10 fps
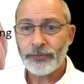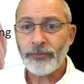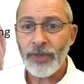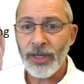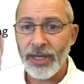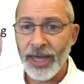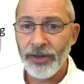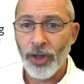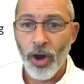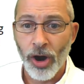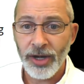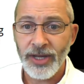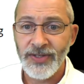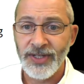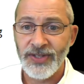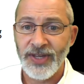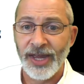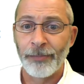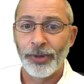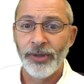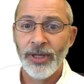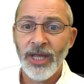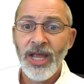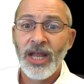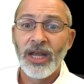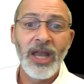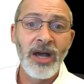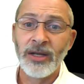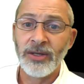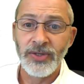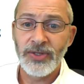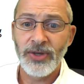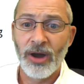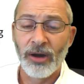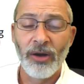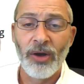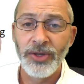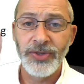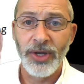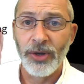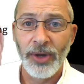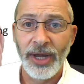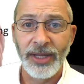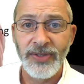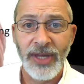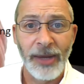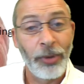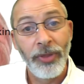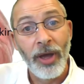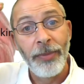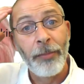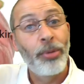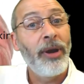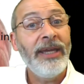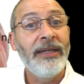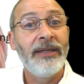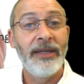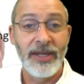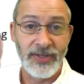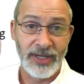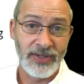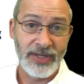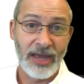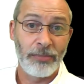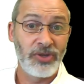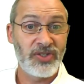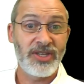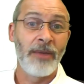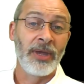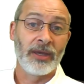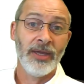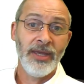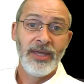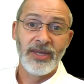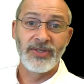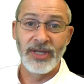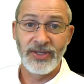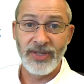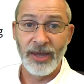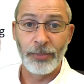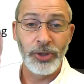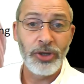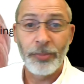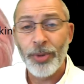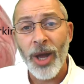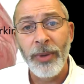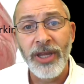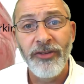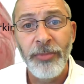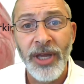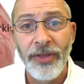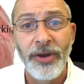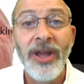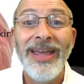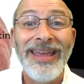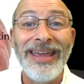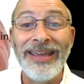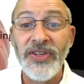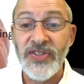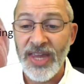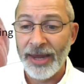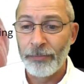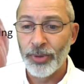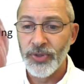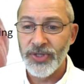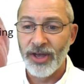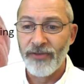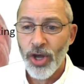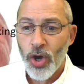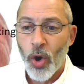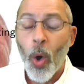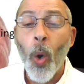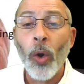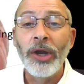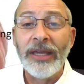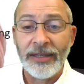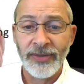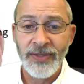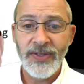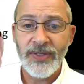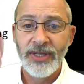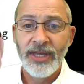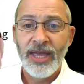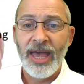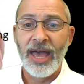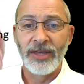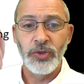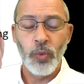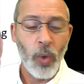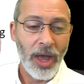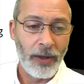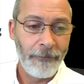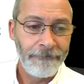again, the heart is an example Lungs are also an example. The brain is an example. Stomach is an example. You could probably give me other examples of organs as well.